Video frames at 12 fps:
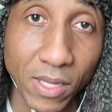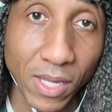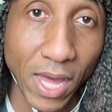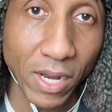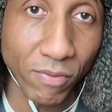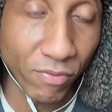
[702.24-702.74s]

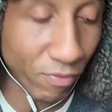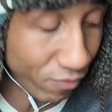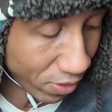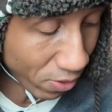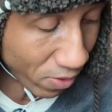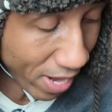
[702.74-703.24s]
of
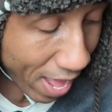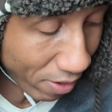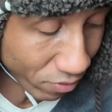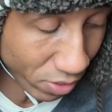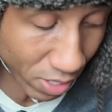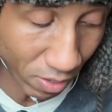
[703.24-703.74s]
figure it out,
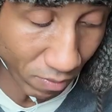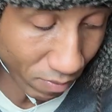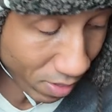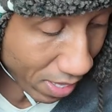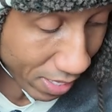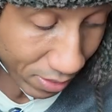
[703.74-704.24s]

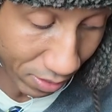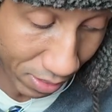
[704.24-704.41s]
A, C,